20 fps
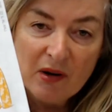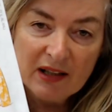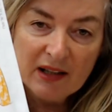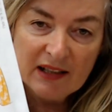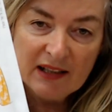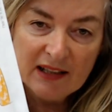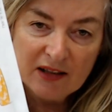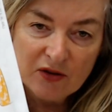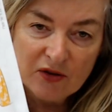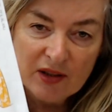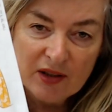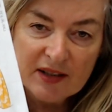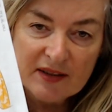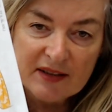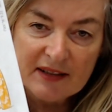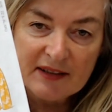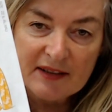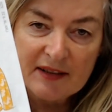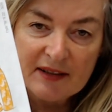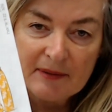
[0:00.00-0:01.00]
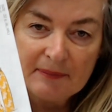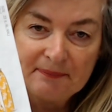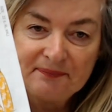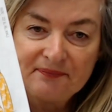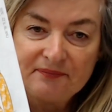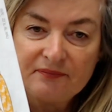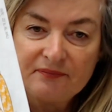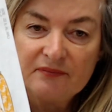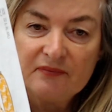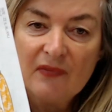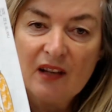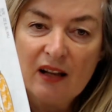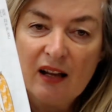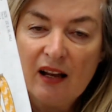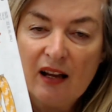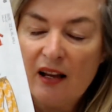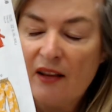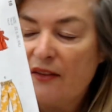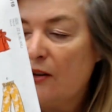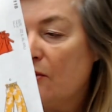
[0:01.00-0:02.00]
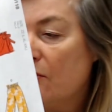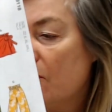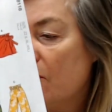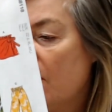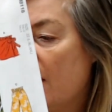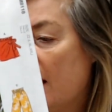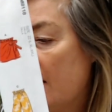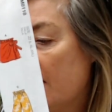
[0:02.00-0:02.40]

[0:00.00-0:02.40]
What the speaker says: leg trousers. They all have